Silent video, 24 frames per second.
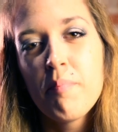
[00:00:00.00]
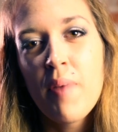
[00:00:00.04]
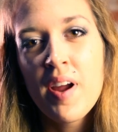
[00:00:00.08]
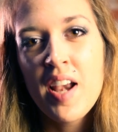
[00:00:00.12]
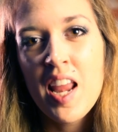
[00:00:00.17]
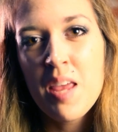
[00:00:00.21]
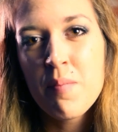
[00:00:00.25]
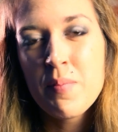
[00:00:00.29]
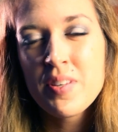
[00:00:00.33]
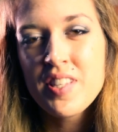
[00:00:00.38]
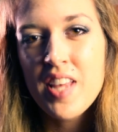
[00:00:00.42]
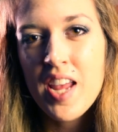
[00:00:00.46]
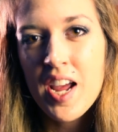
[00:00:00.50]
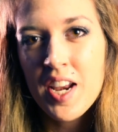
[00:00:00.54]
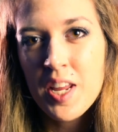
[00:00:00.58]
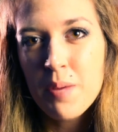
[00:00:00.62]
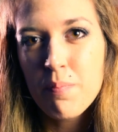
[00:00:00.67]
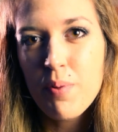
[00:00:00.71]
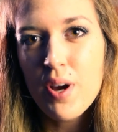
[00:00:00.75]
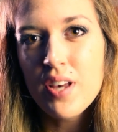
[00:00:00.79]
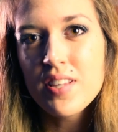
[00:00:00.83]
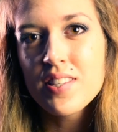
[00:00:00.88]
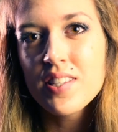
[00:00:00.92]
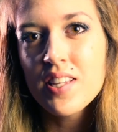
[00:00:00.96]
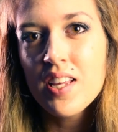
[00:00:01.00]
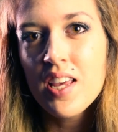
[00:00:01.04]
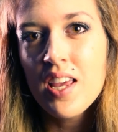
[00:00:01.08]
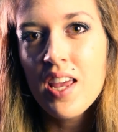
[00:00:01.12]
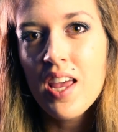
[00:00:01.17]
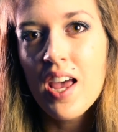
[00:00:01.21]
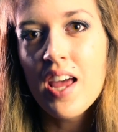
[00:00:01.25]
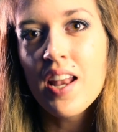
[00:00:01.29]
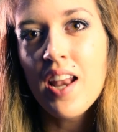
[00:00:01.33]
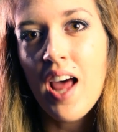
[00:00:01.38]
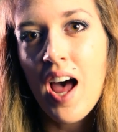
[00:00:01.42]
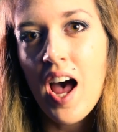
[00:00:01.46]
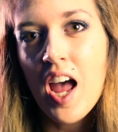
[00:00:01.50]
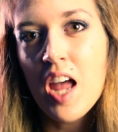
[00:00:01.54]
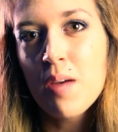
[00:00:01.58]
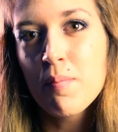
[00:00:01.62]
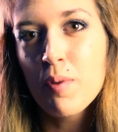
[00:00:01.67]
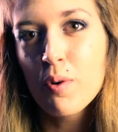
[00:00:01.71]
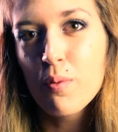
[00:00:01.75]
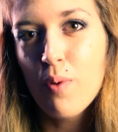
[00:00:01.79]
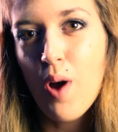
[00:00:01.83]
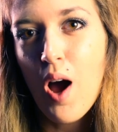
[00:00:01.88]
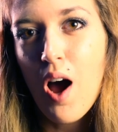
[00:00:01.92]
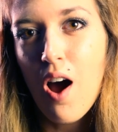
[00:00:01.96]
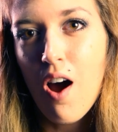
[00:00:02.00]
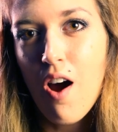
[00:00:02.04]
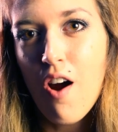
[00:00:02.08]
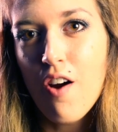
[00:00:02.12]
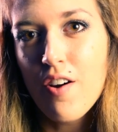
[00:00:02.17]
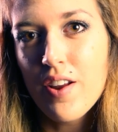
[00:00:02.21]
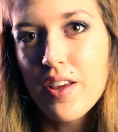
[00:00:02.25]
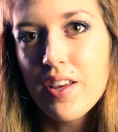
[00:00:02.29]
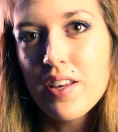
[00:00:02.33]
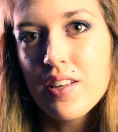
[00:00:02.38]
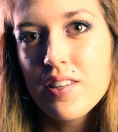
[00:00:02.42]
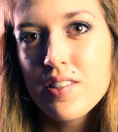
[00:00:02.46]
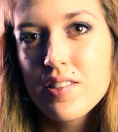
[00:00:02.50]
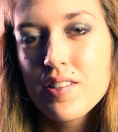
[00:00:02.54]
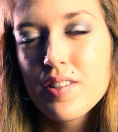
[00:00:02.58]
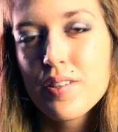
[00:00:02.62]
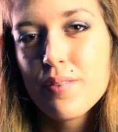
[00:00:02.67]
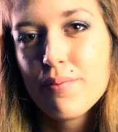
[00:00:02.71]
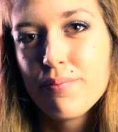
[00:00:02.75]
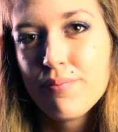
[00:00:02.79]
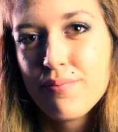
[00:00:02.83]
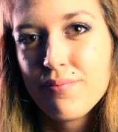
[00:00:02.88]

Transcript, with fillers: My name is Annie Presley, and I am a raw artist.